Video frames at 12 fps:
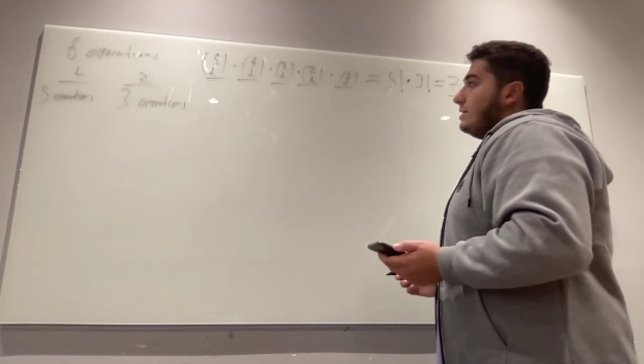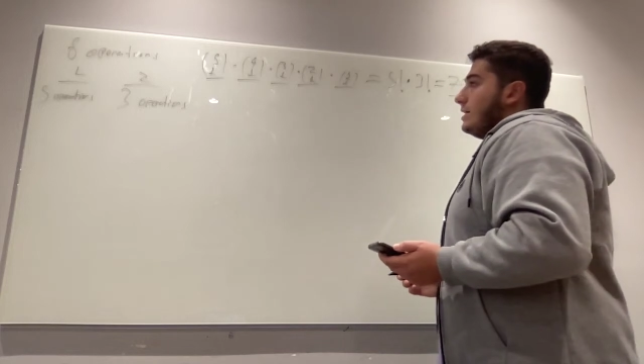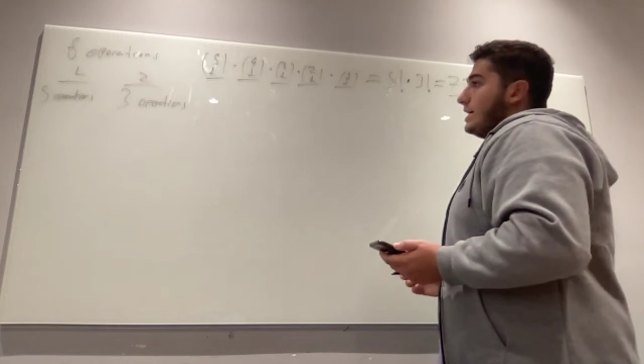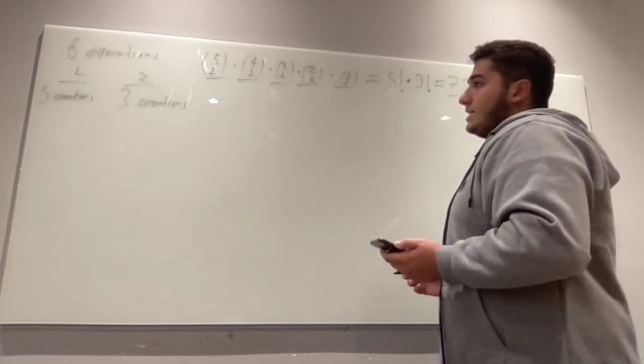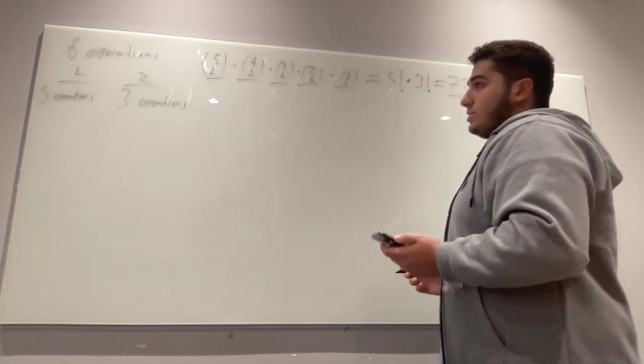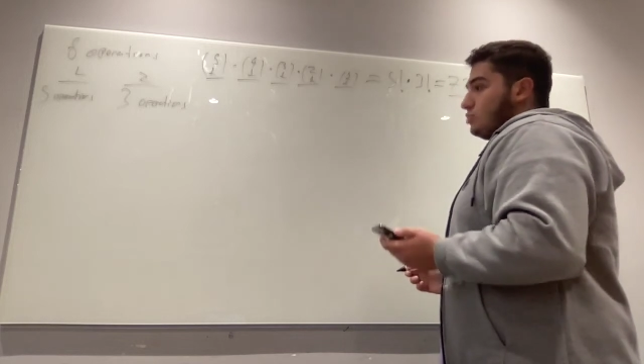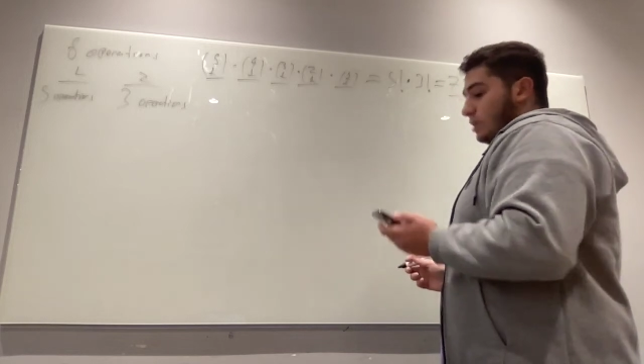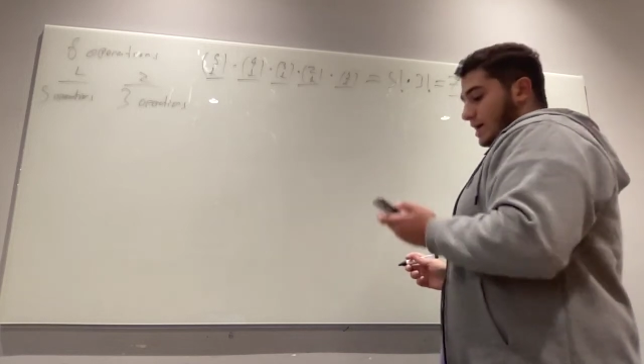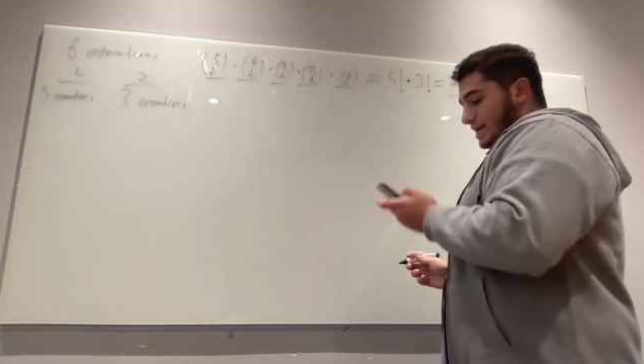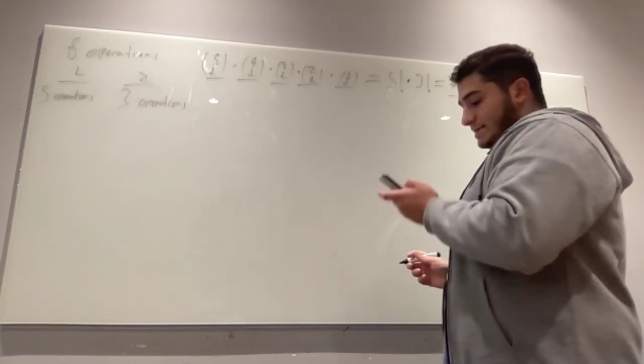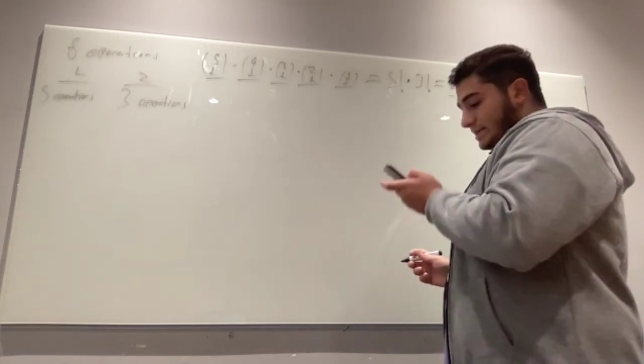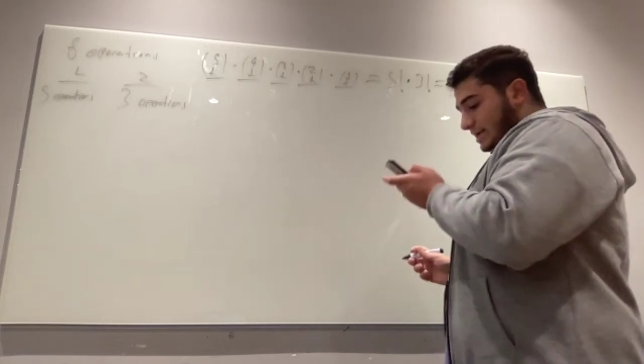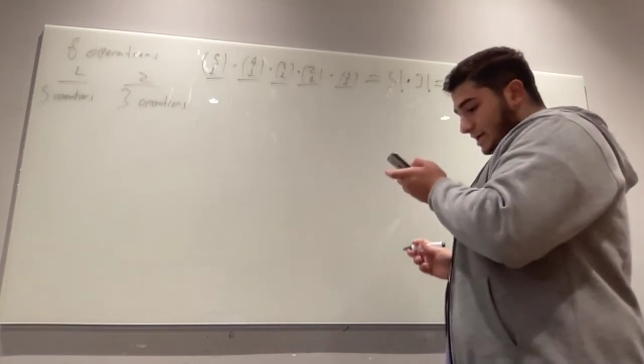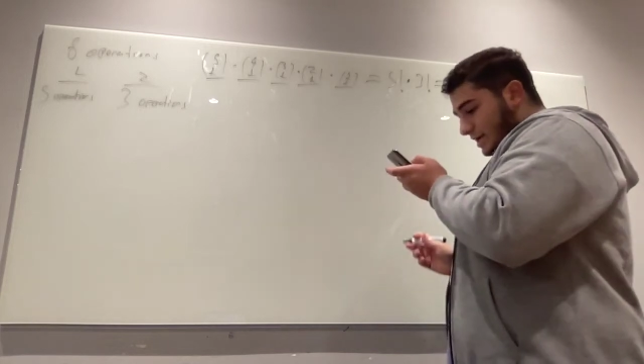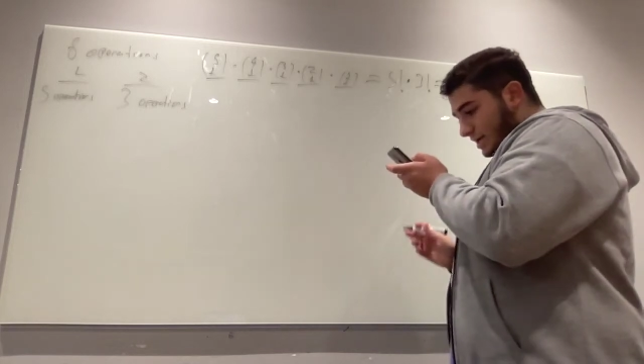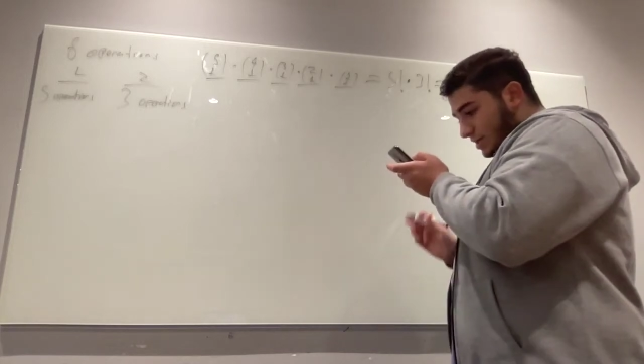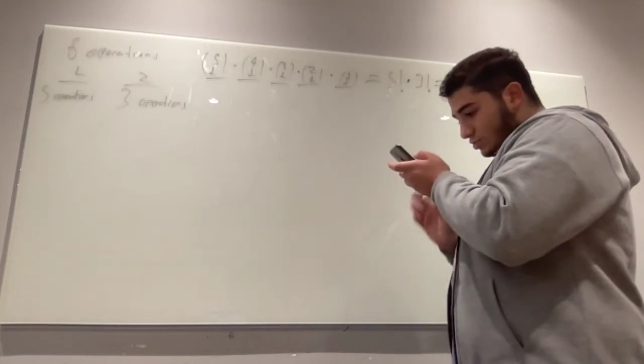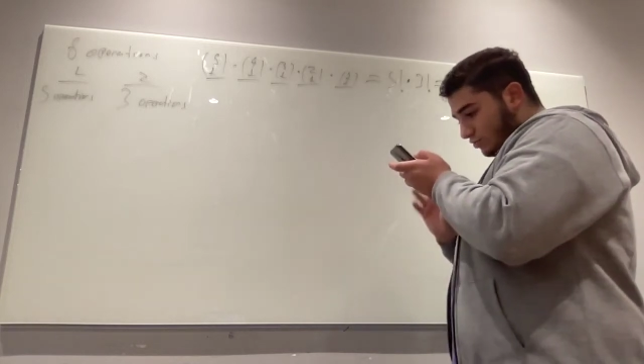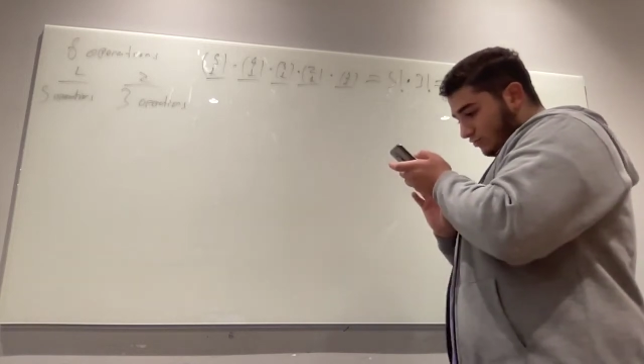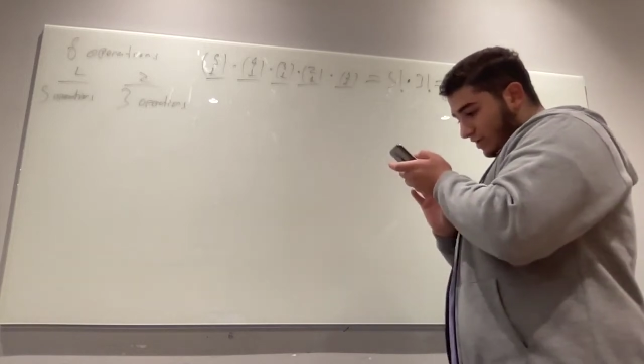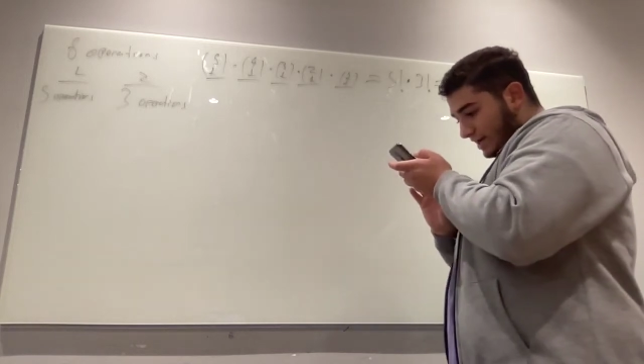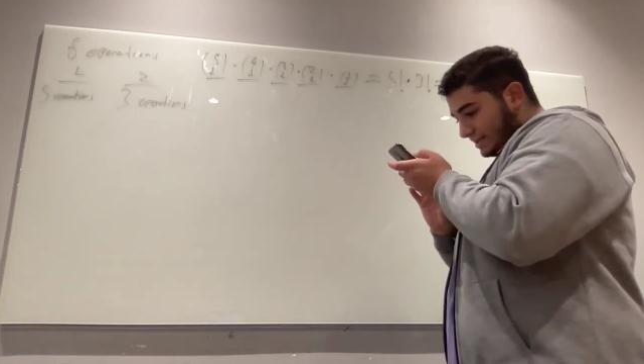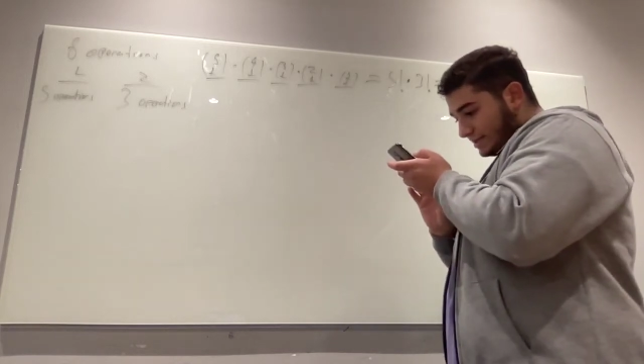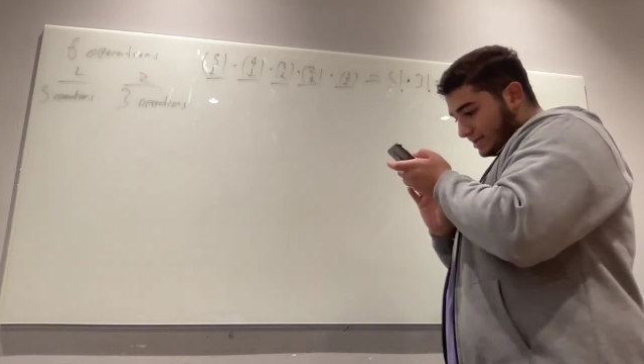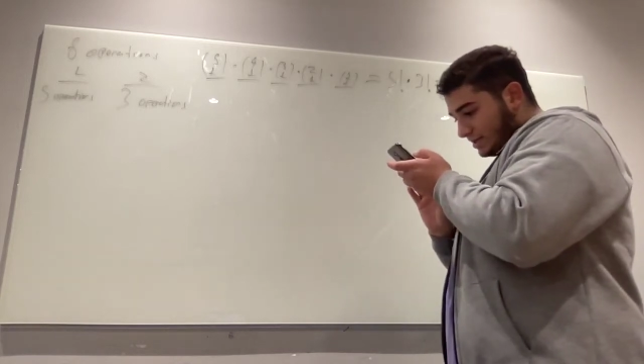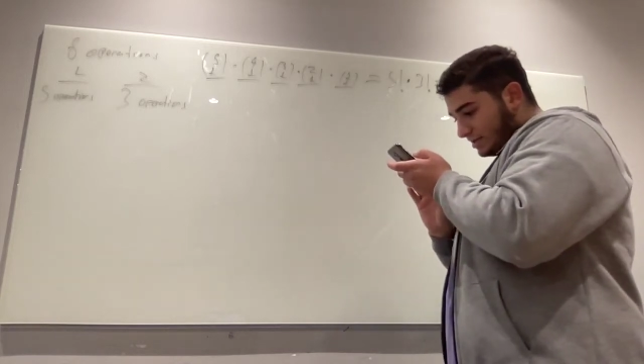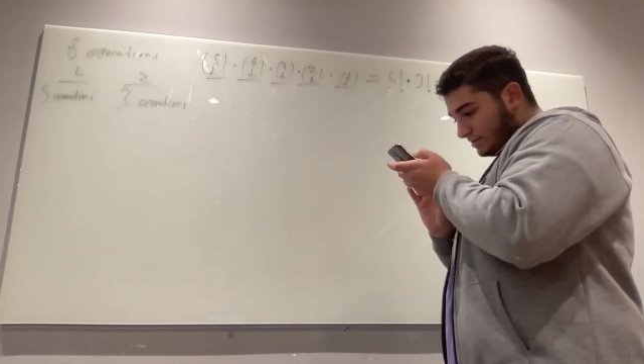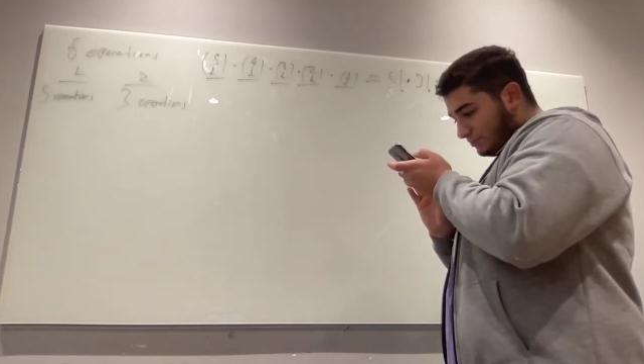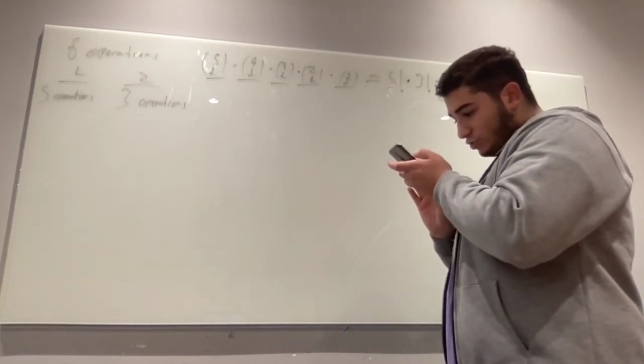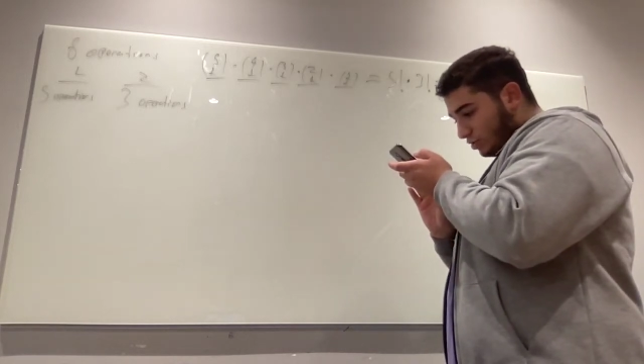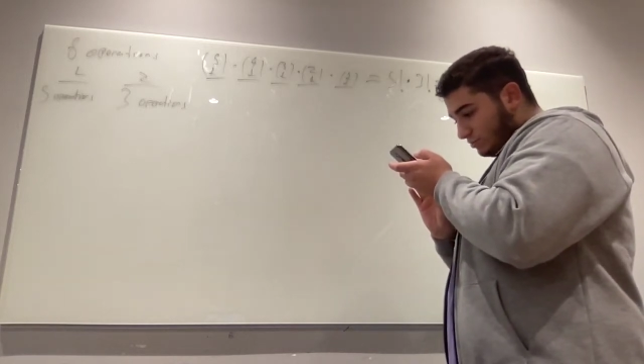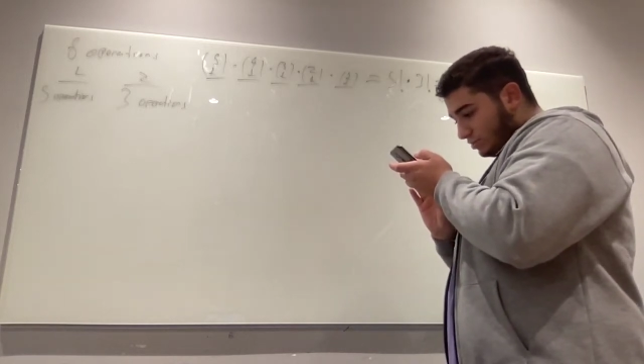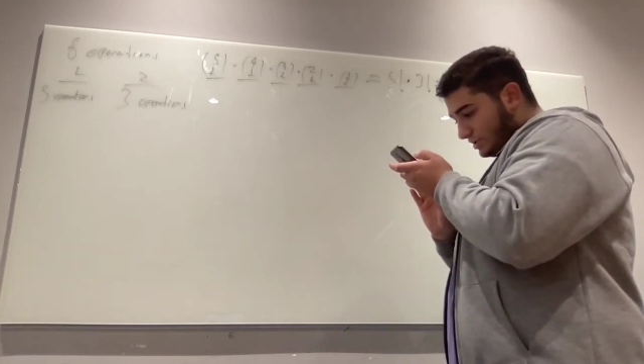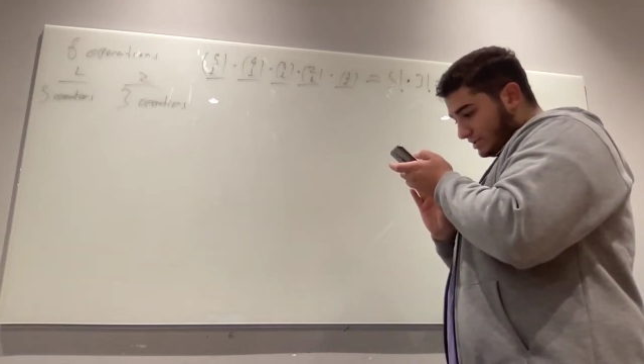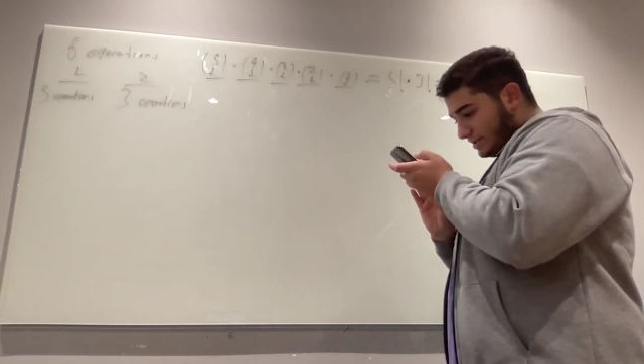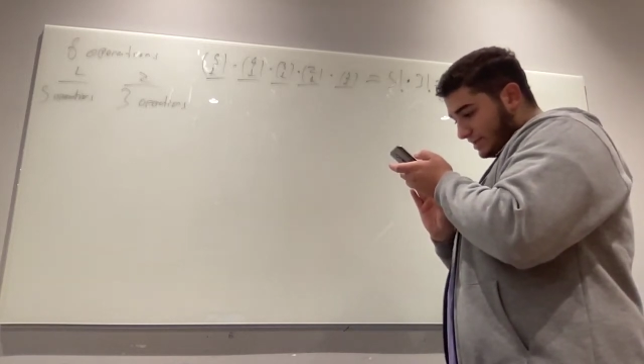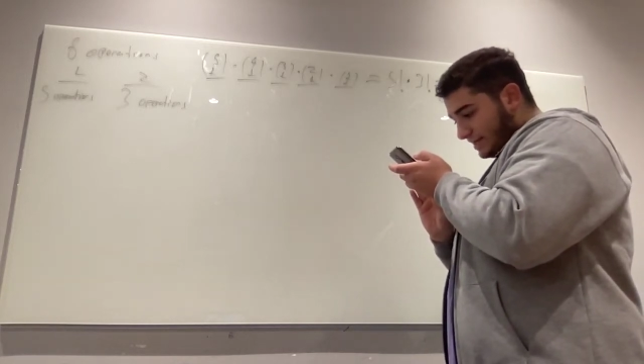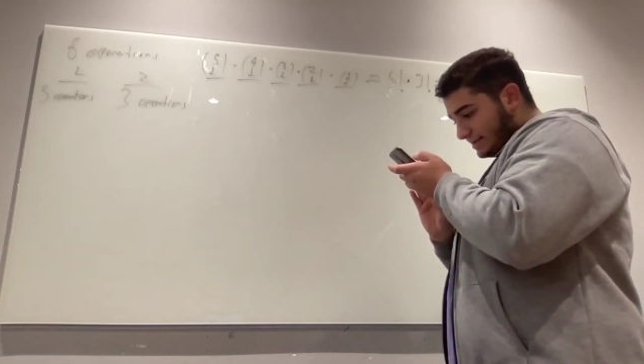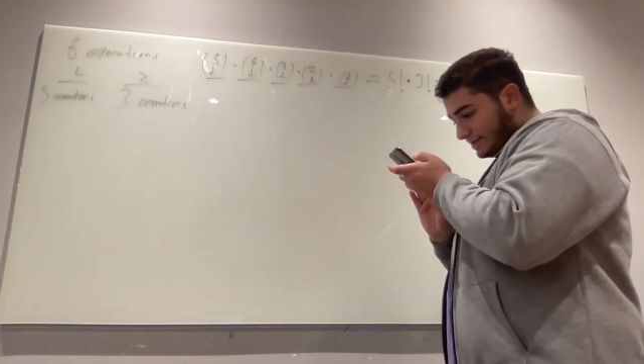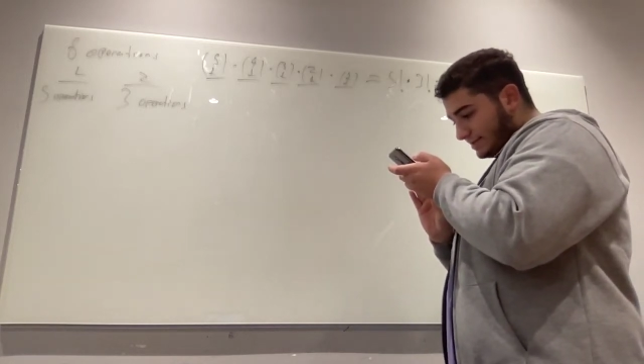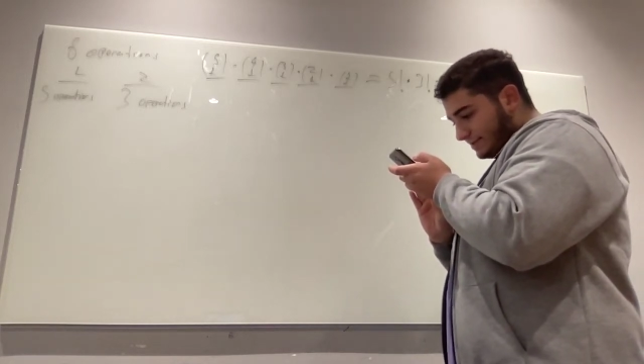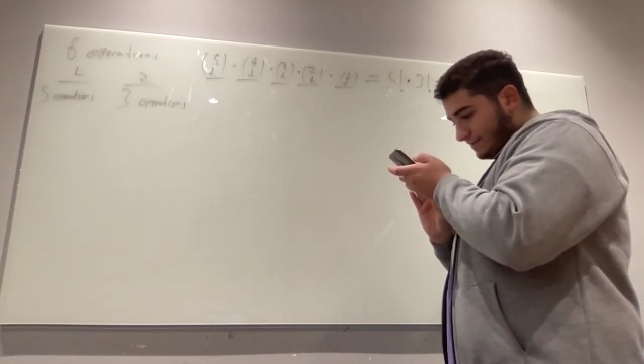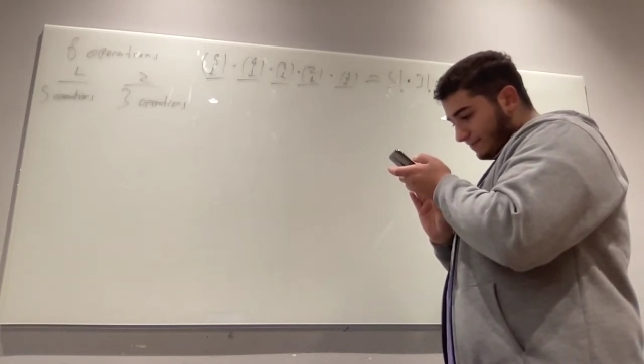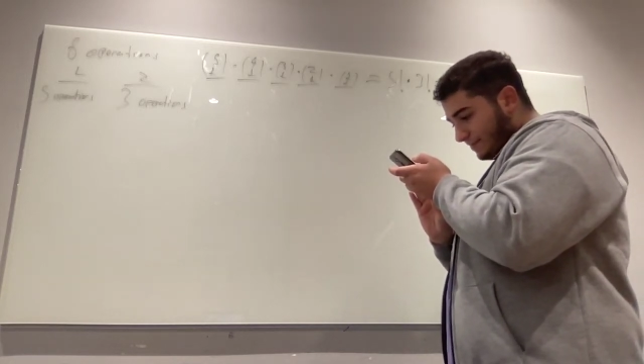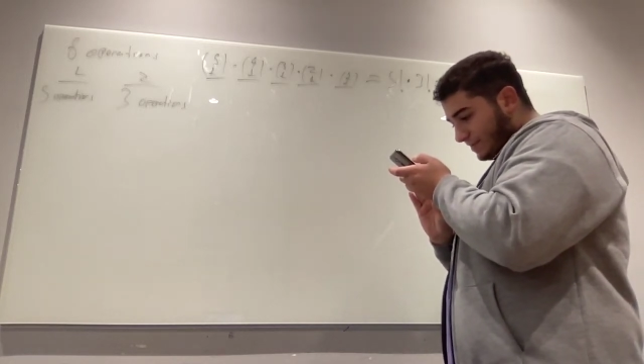I need to ask to find the probability that